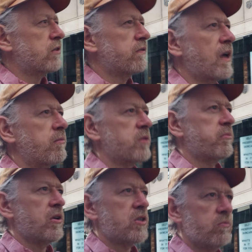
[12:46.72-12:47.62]
famous
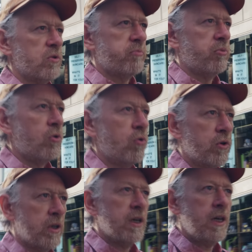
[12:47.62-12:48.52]
person was
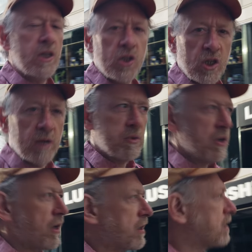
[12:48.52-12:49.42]
born in
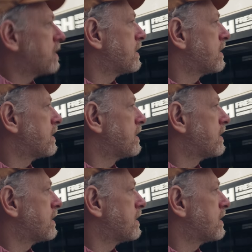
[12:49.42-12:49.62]
Cheapside.